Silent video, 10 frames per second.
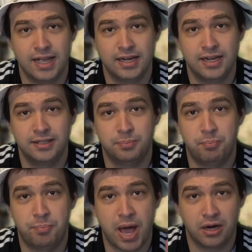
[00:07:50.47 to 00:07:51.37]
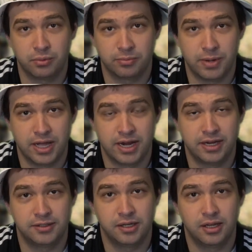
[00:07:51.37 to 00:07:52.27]
it is better with
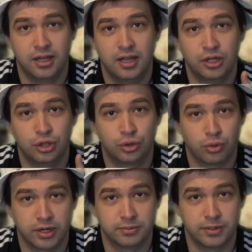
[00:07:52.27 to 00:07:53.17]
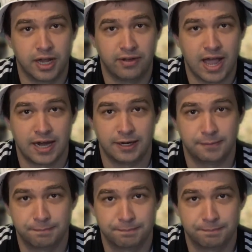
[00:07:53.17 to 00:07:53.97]
mayonnaise. Trust me, I've had it.